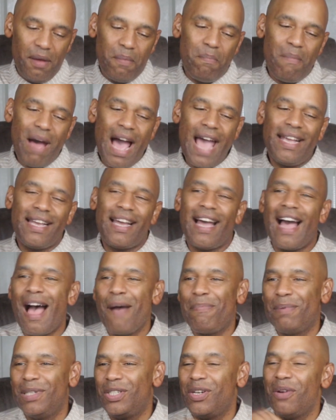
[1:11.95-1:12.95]
Mike
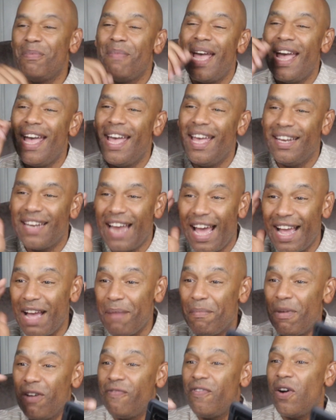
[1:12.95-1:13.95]
Coppinger, man, I
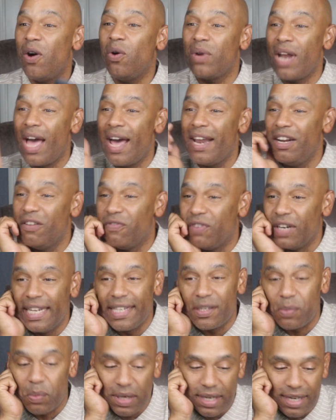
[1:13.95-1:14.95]
got my phone out here for
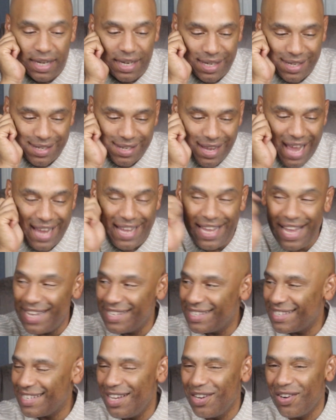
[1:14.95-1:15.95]
this one because I
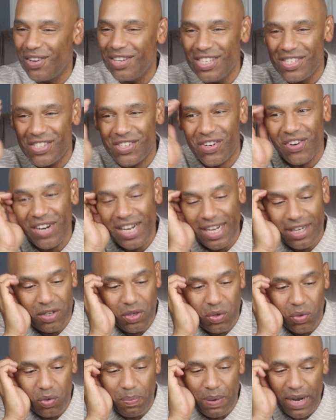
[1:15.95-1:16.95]
can't see it on this screen,
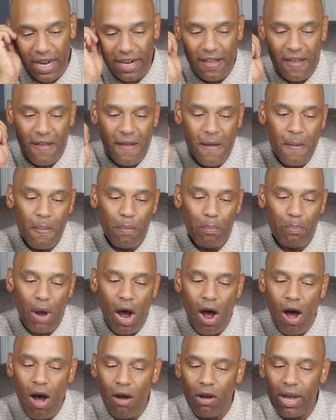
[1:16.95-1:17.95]
dude. But
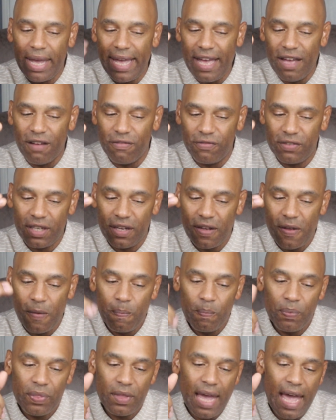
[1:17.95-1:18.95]
Paul Gift
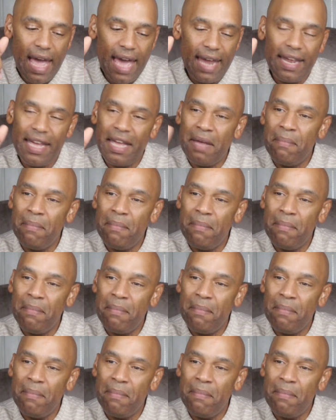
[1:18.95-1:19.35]
at